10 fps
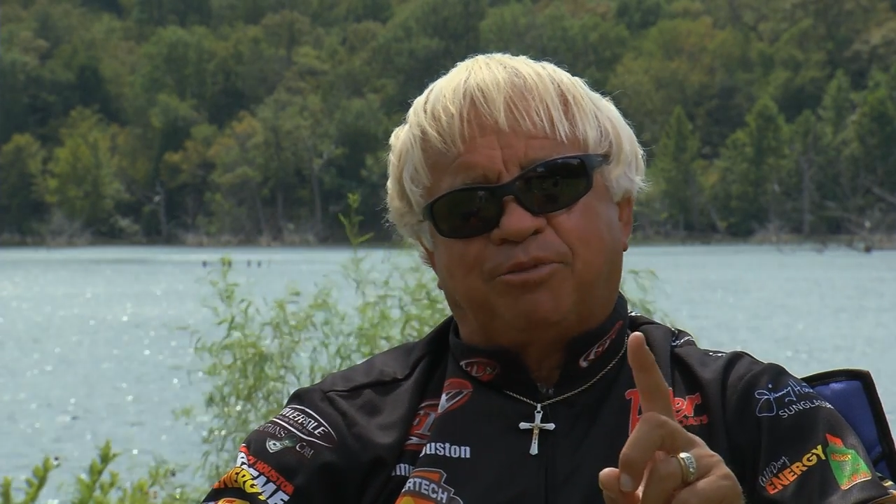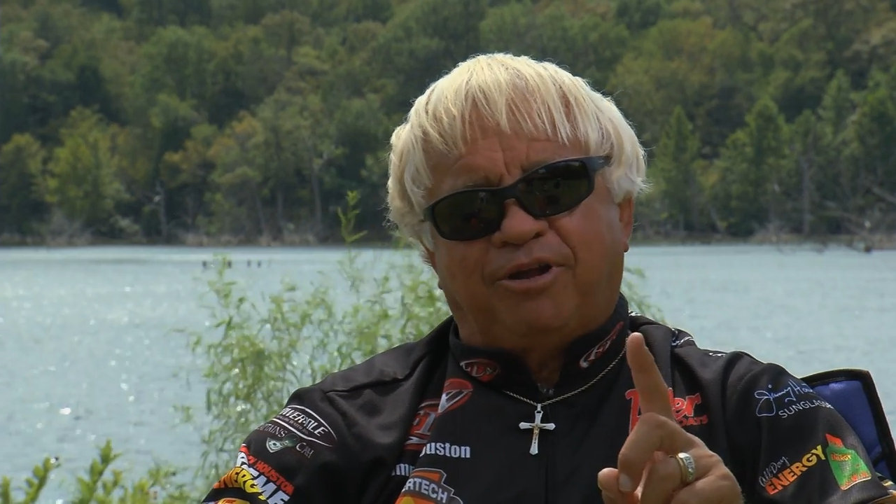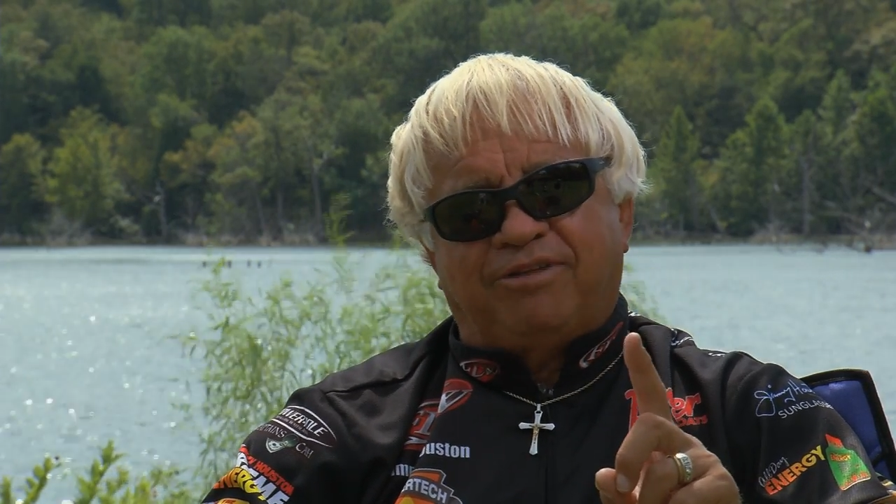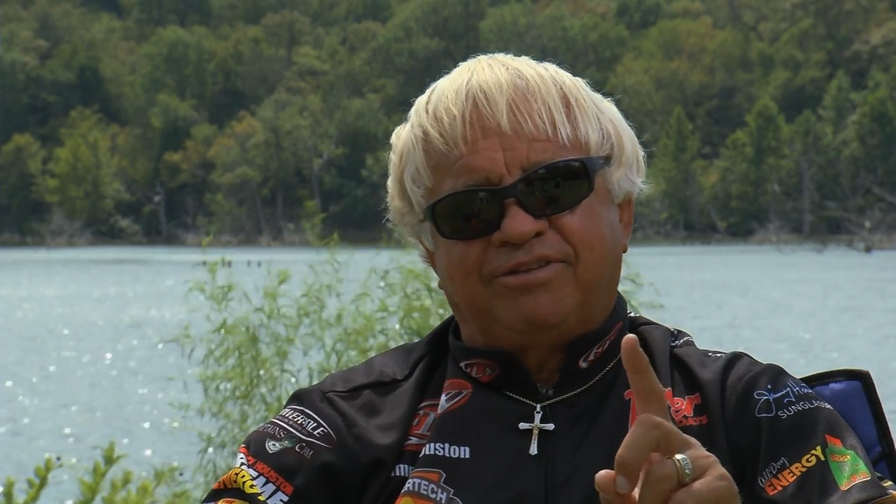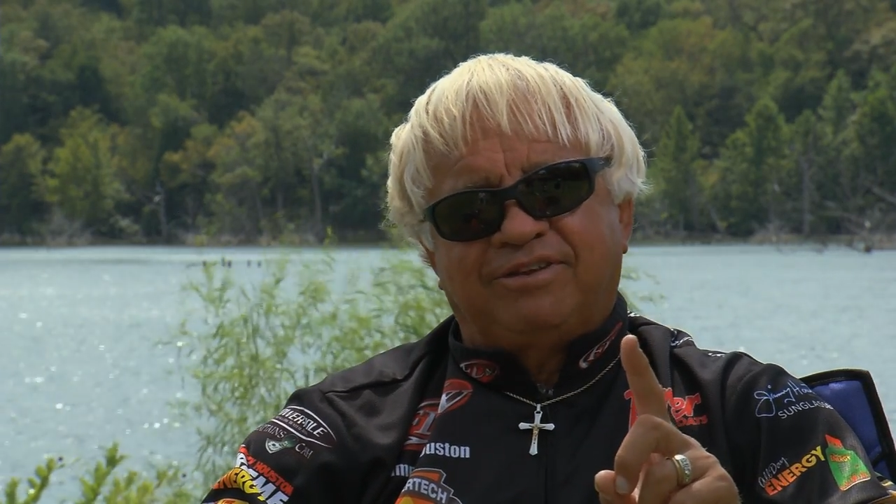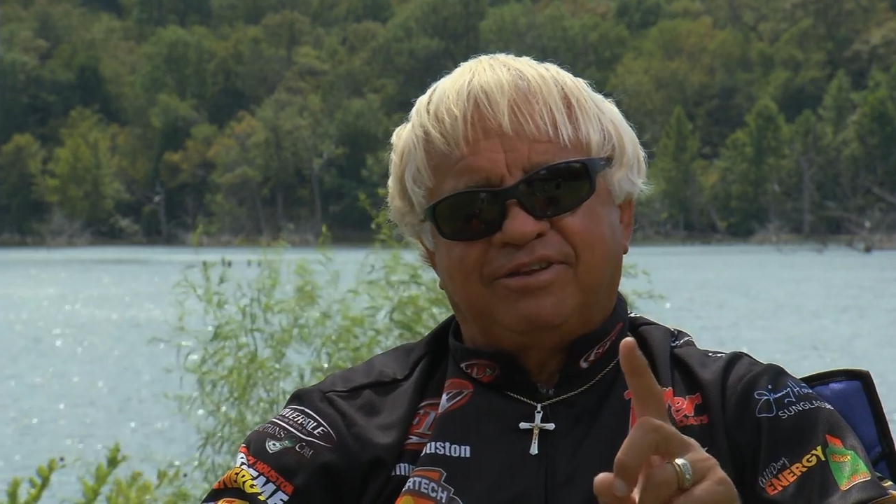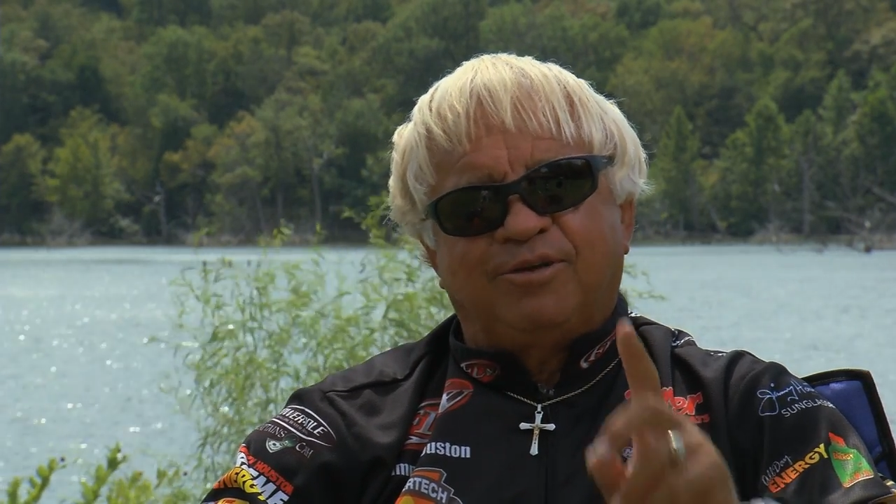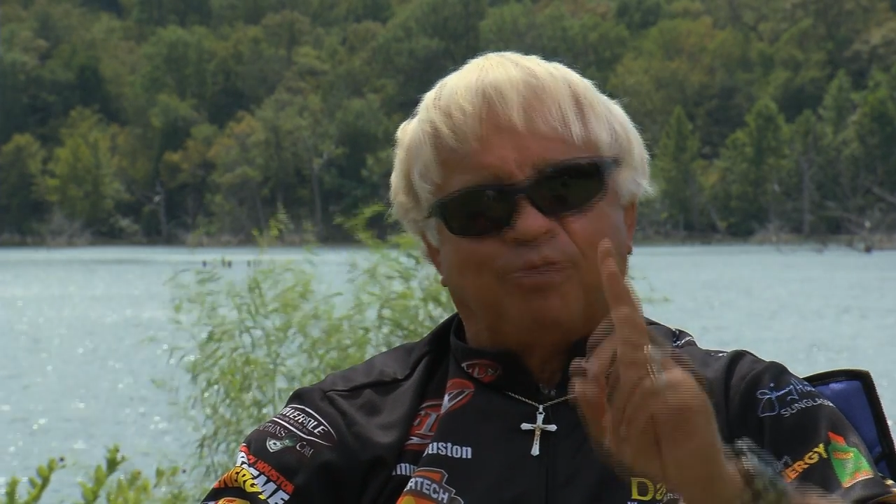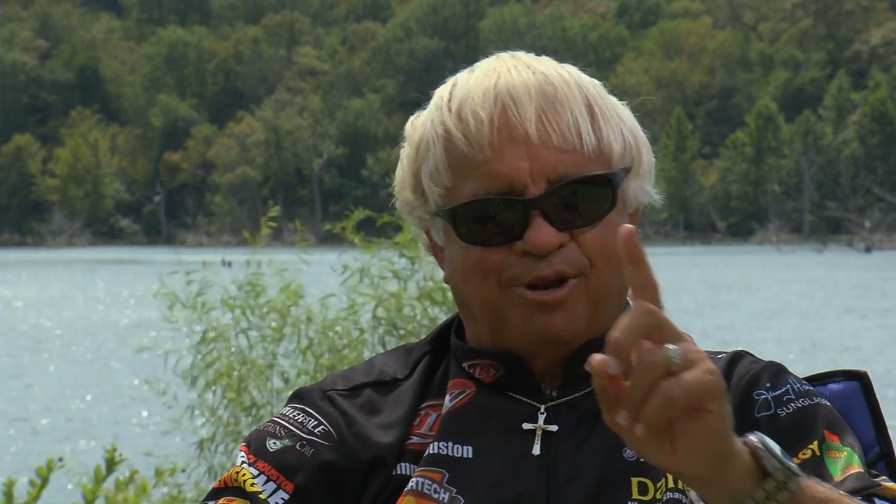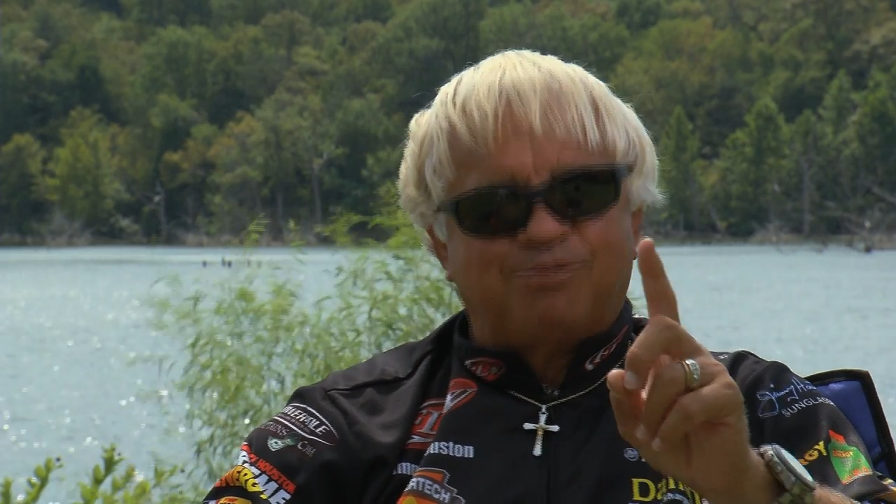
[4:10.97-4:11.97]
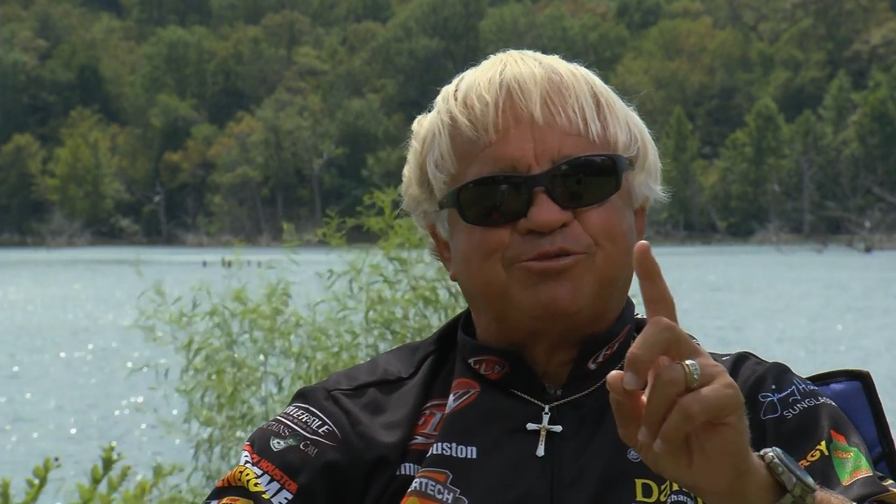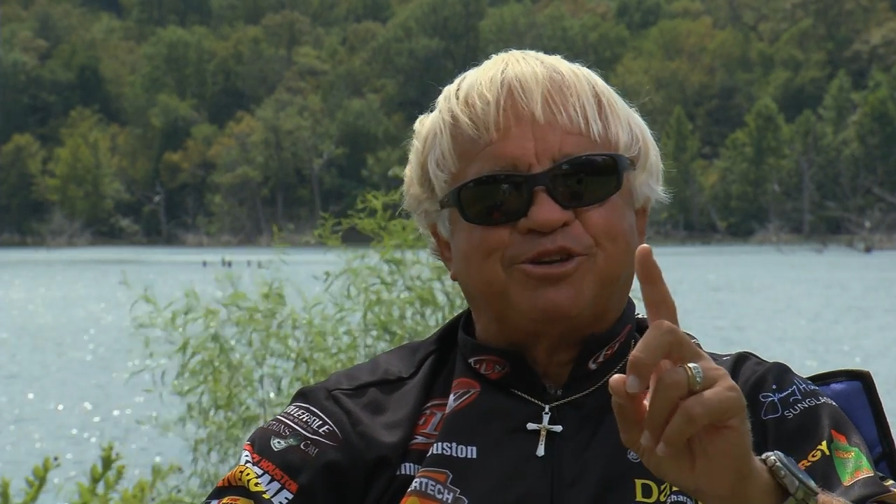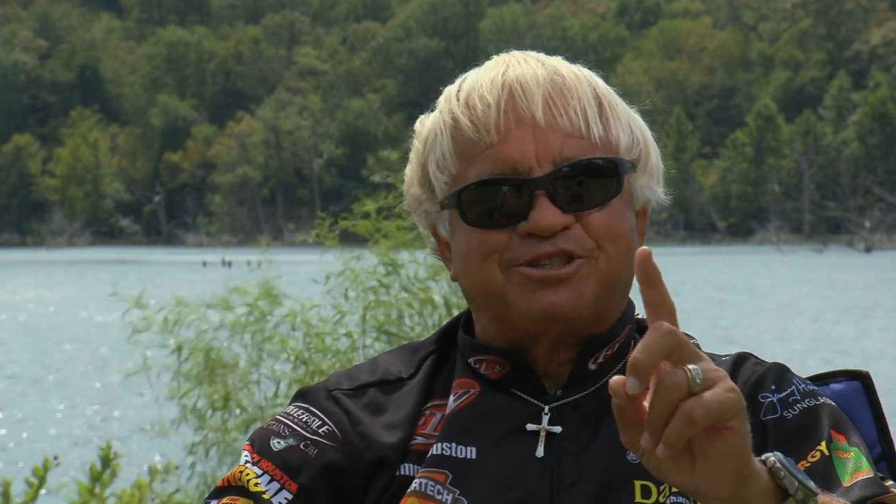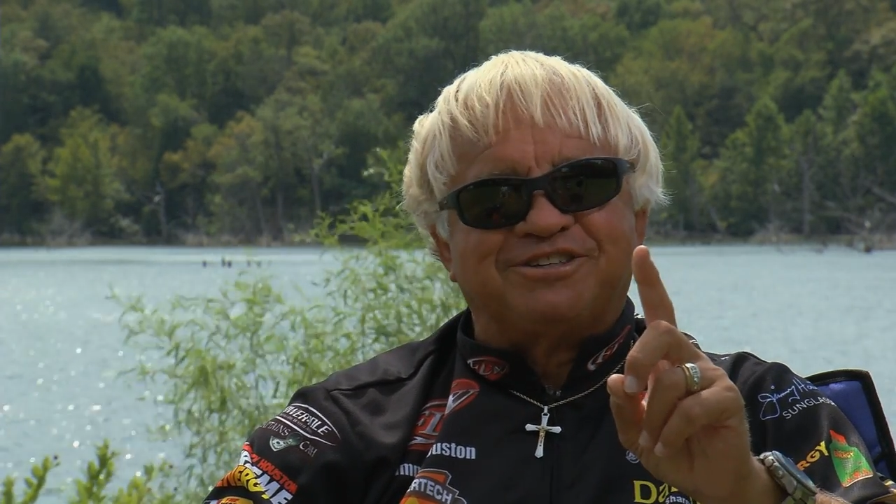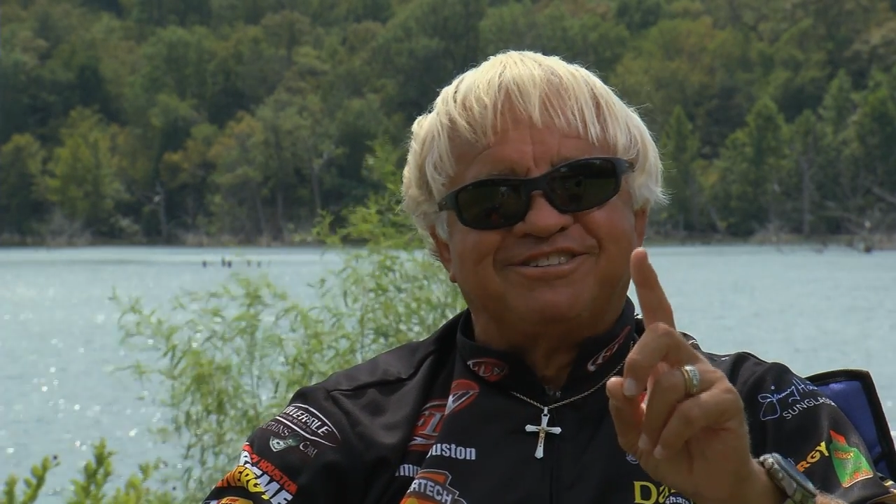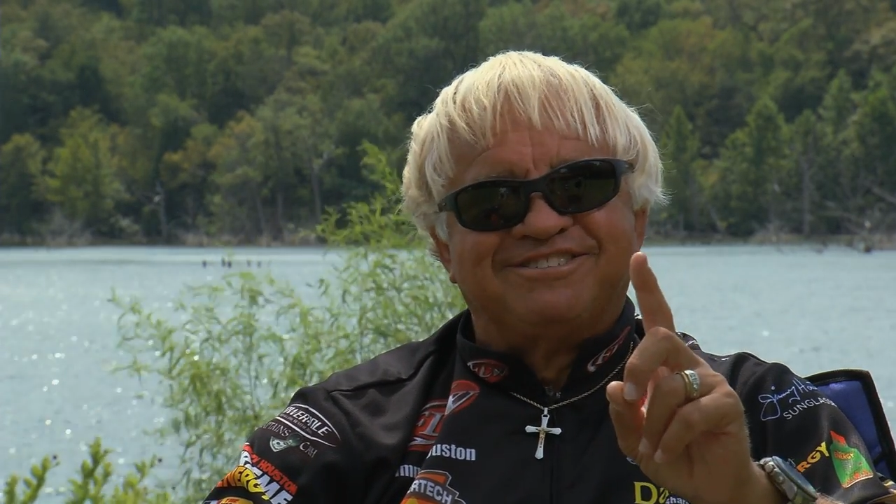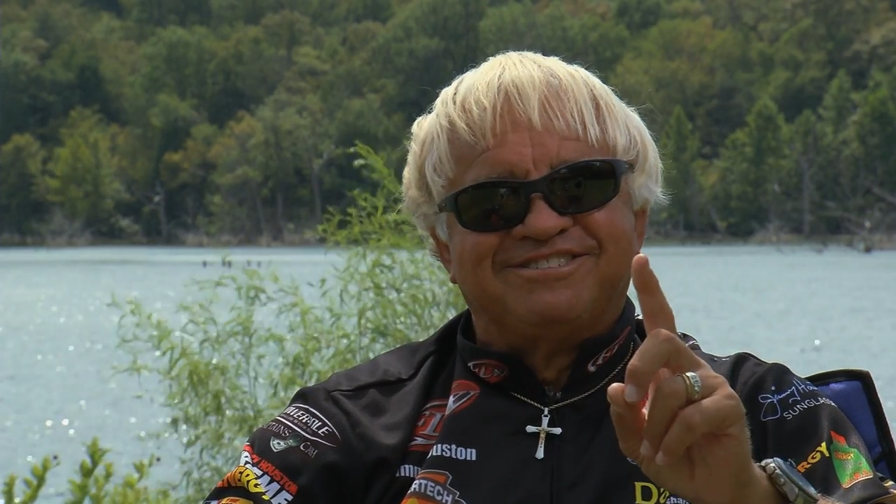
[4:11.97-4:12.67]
breath. One of them's fishing.